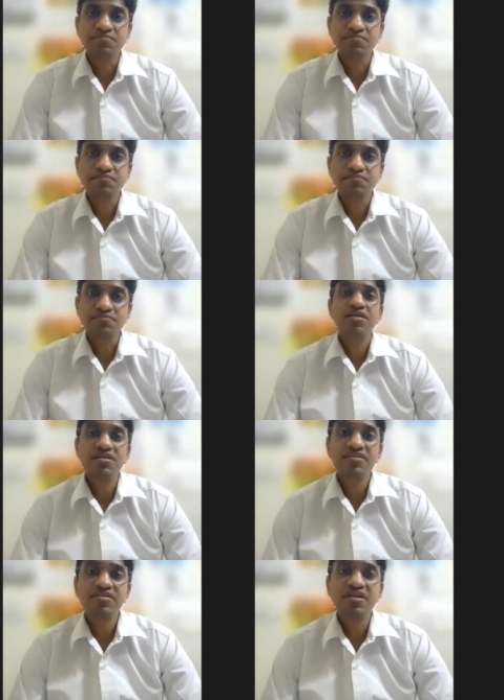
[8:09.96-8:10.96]
And
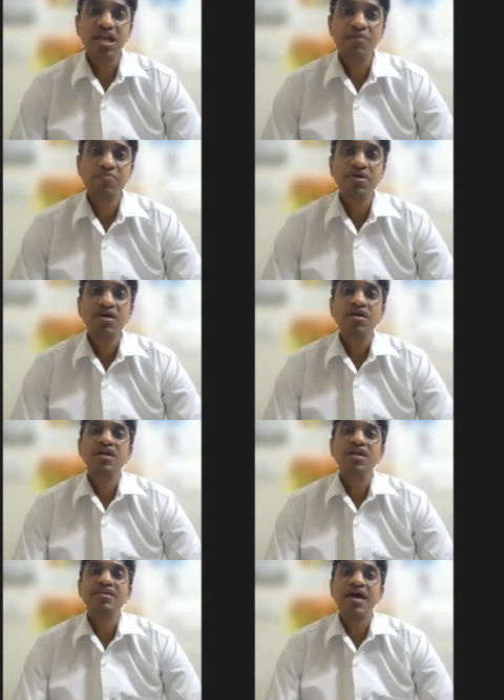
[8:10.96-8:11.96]
this will help
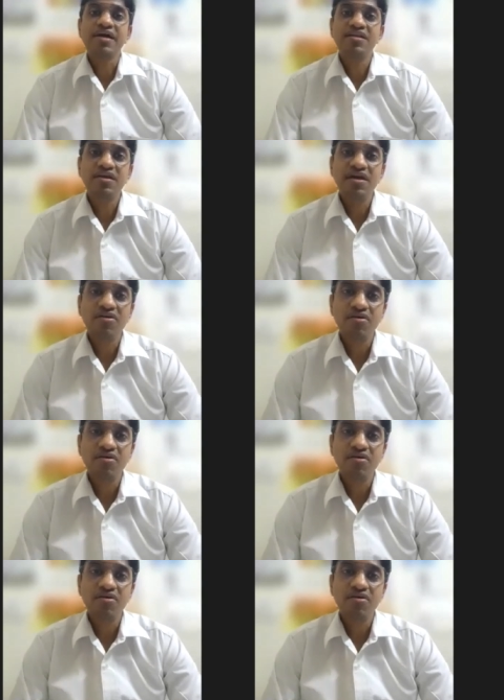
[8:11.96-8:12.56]
in tackling